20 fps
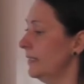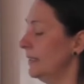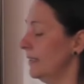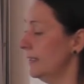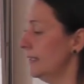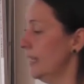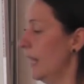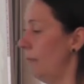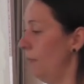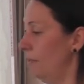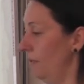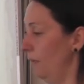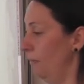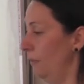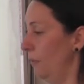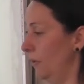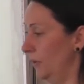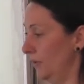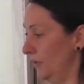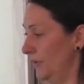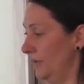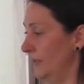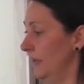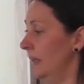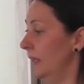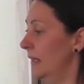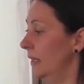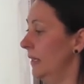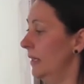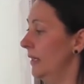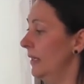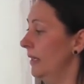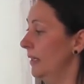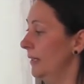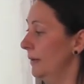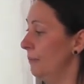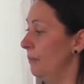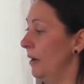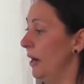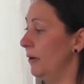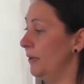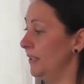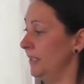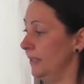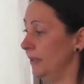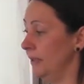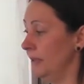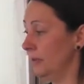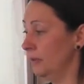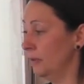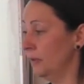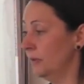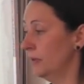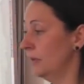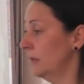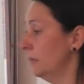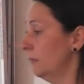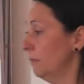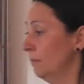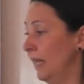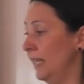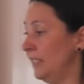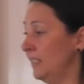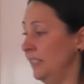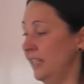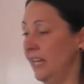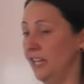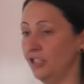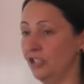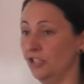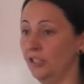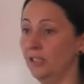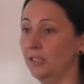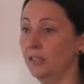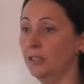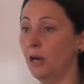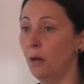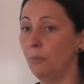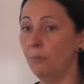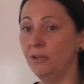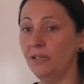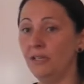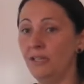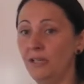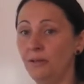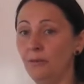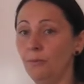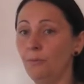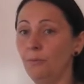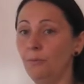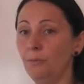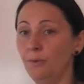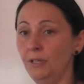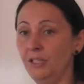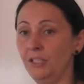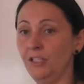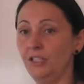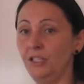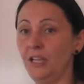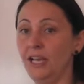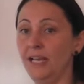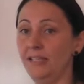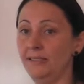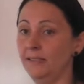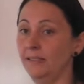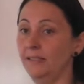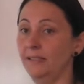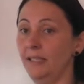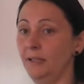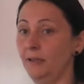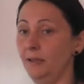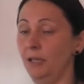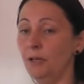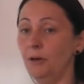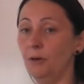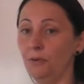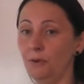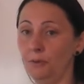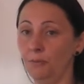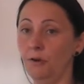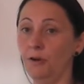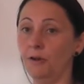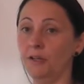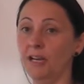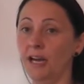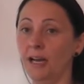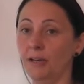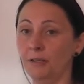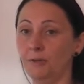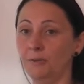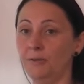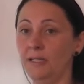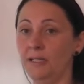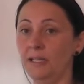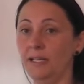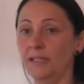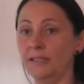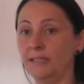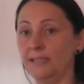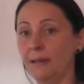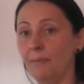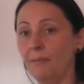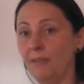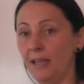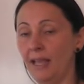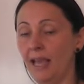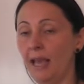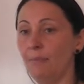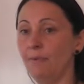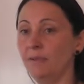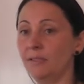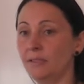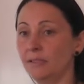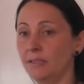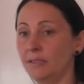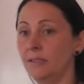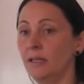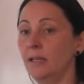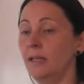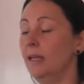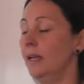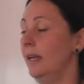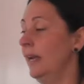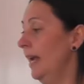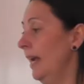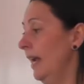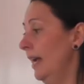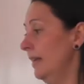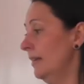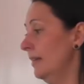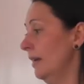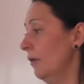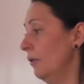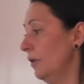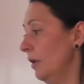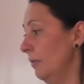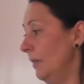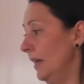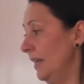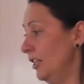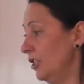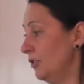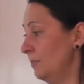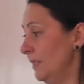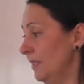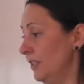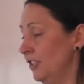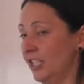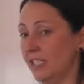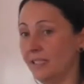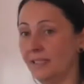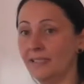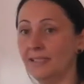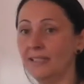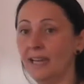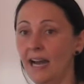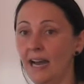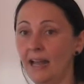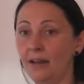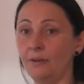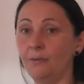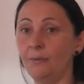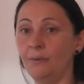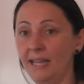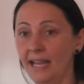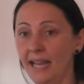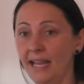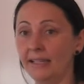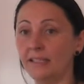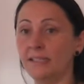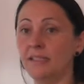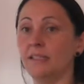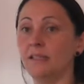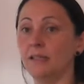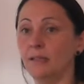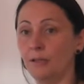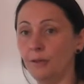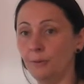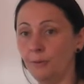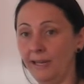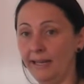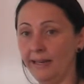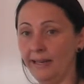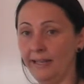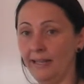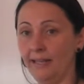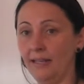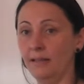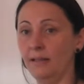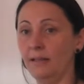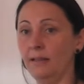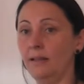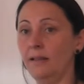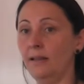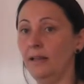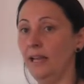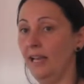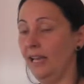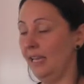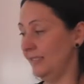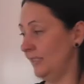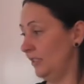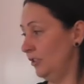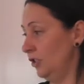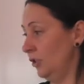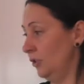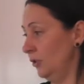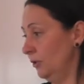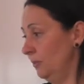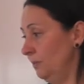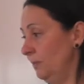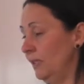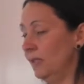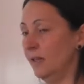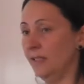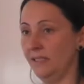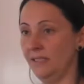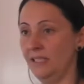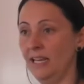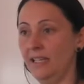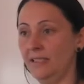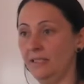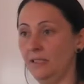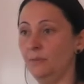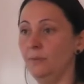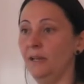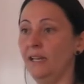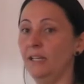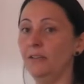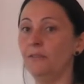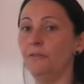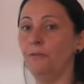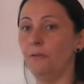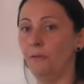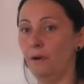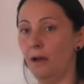example was about a multinational company which has a CEO in one country, and something happens and the local management just can't react quickly as it should, because it has to wait